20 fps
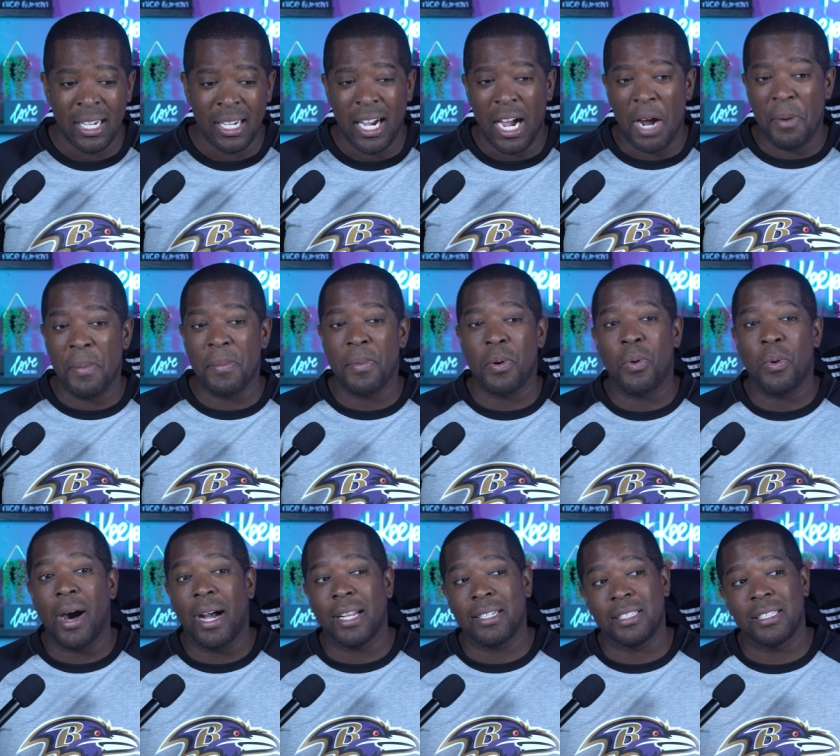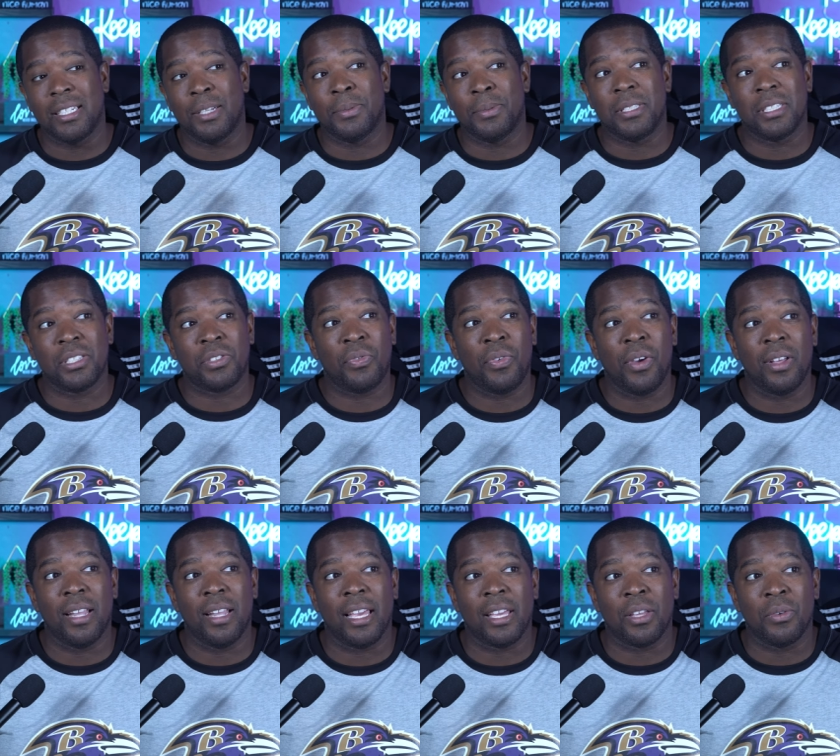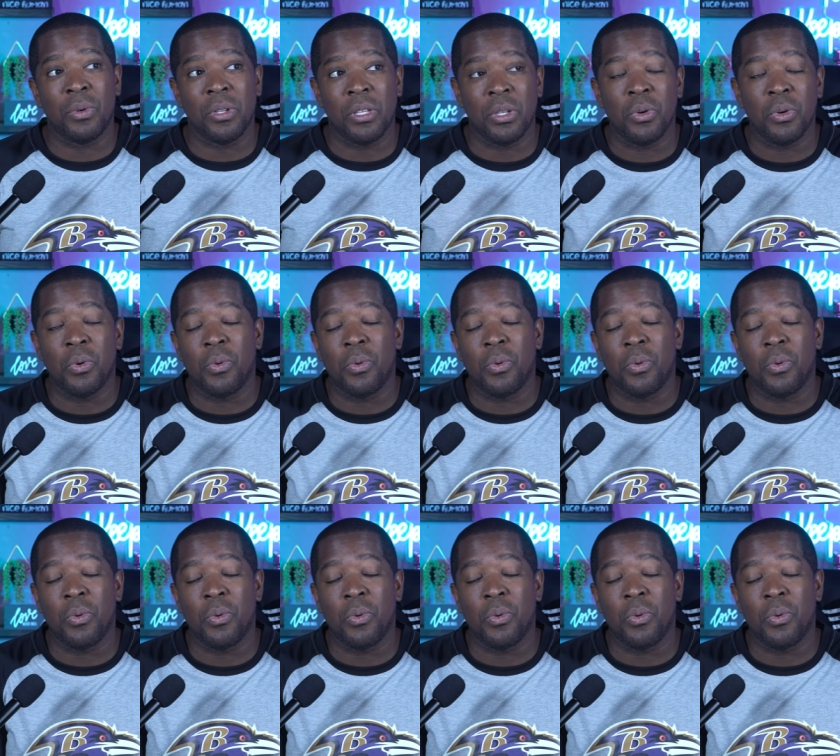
I remember watching him. It just felt like when you were